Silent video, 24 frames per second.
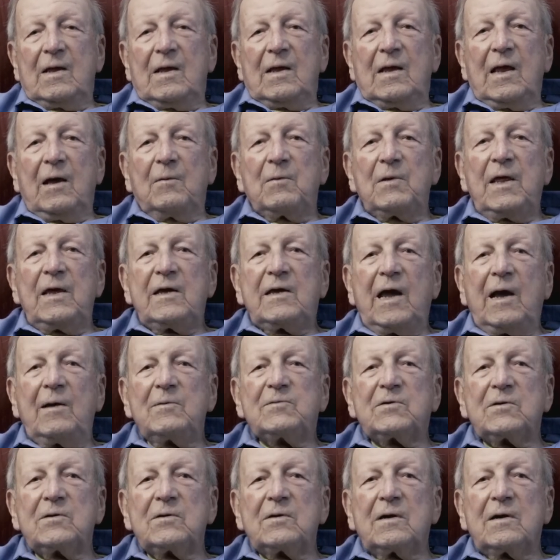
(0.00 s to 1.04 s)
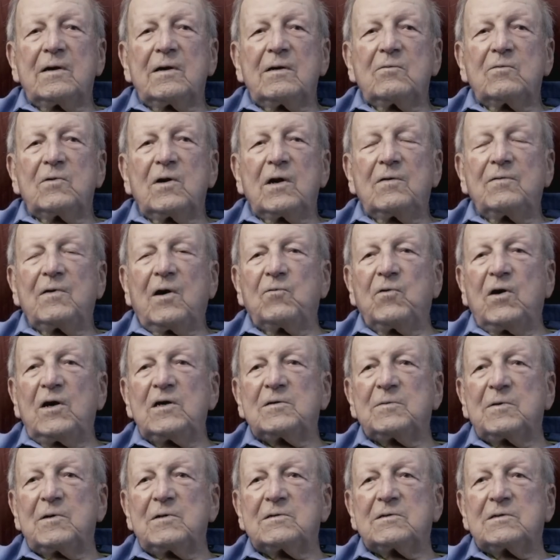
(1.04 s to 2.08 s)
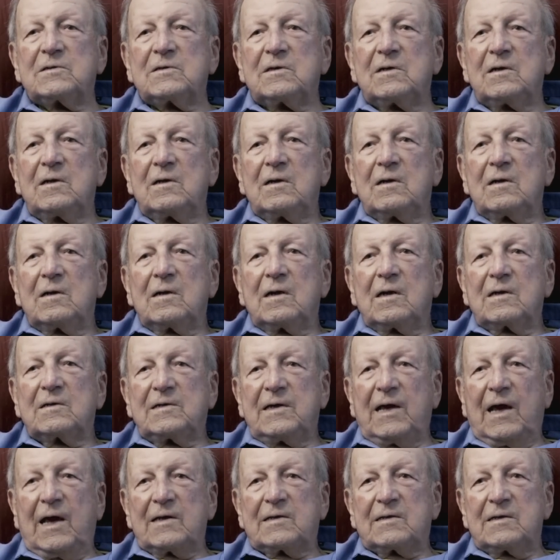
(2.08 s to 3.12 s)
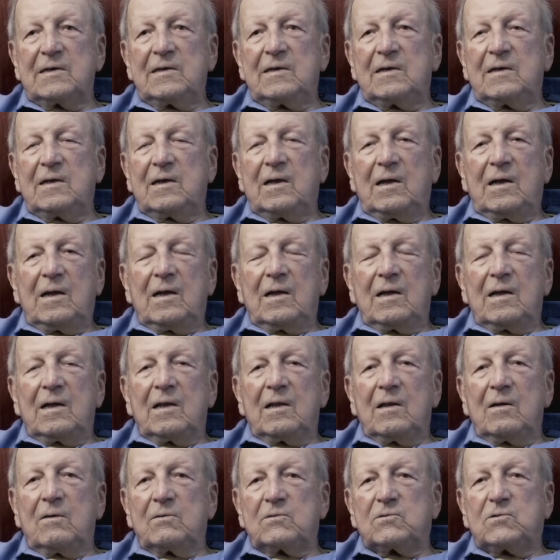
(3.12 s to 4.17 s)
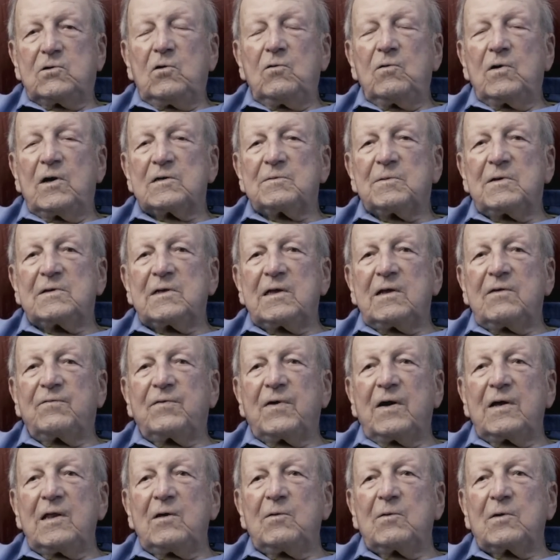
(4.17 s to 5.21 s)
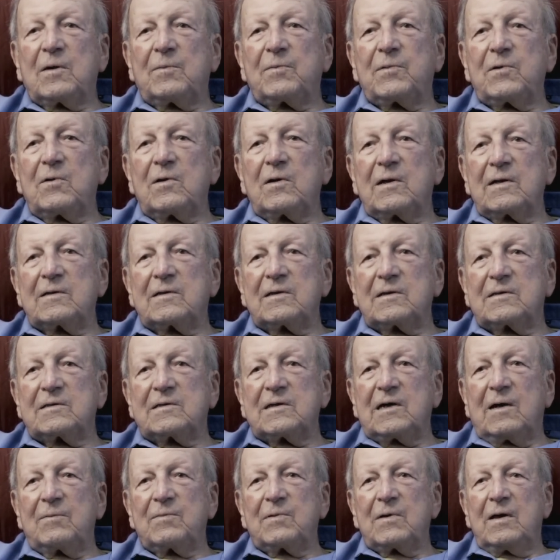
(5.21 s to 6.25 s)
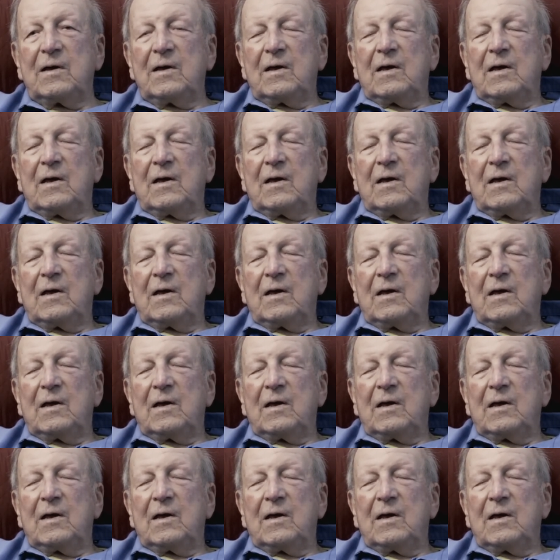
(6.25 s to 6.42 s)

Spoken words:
And when they captured, one of our regiments attacked it. There were 2 regiments, and they finally went up there and got to the top.